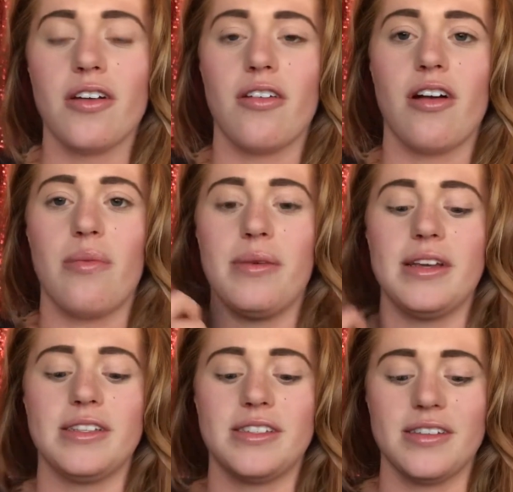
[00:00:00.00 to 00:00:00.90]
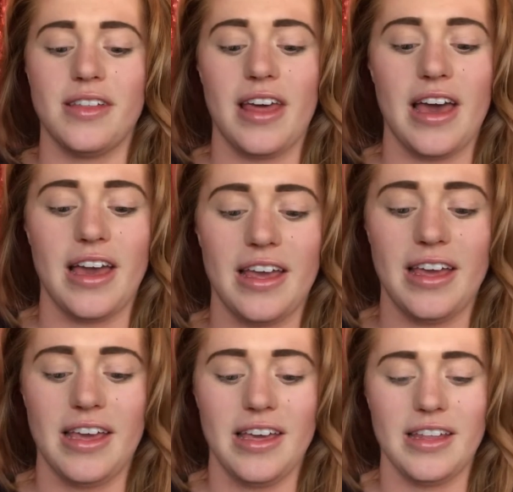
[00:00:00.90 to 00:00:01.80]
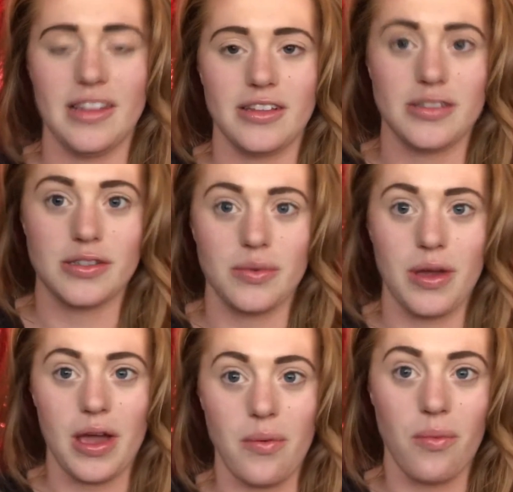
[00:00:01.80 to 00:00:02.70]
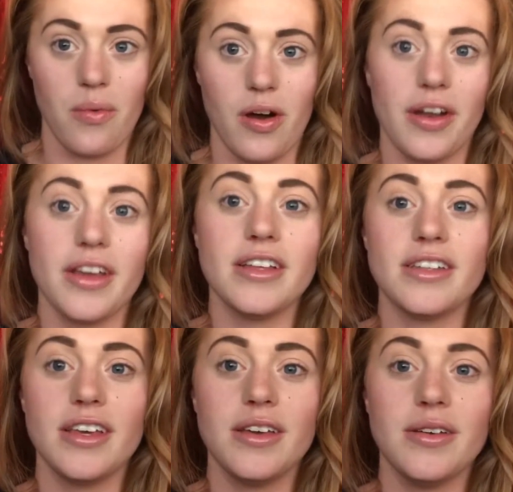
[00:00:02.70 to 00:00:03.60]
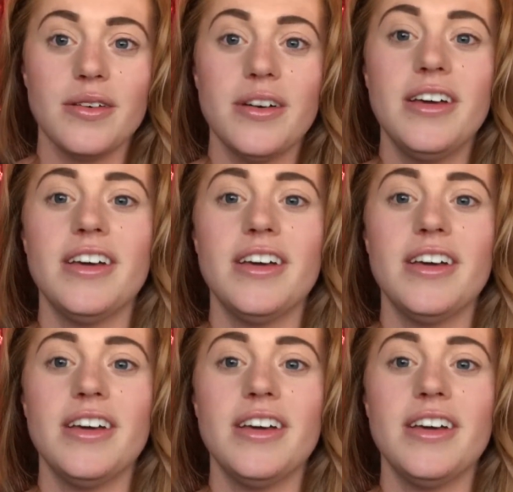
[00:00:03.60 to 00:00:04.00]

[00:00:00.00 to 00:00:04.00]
crop it so that it looks the way I want it to.